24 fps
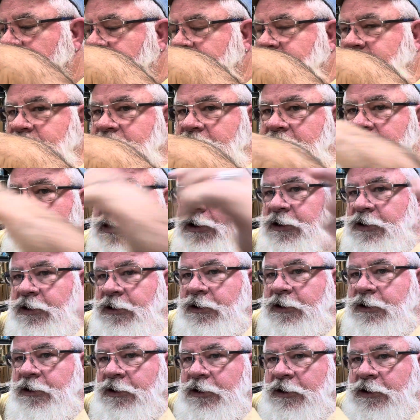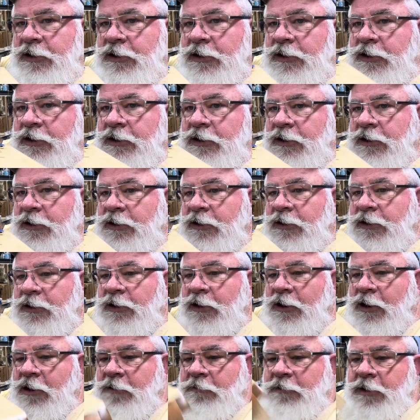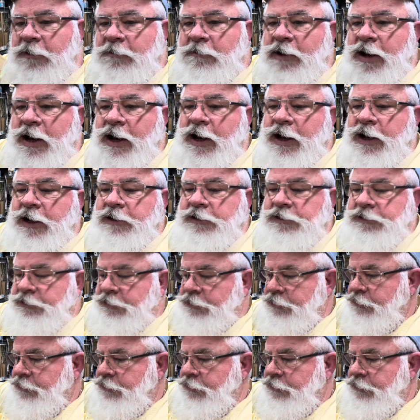center on my box.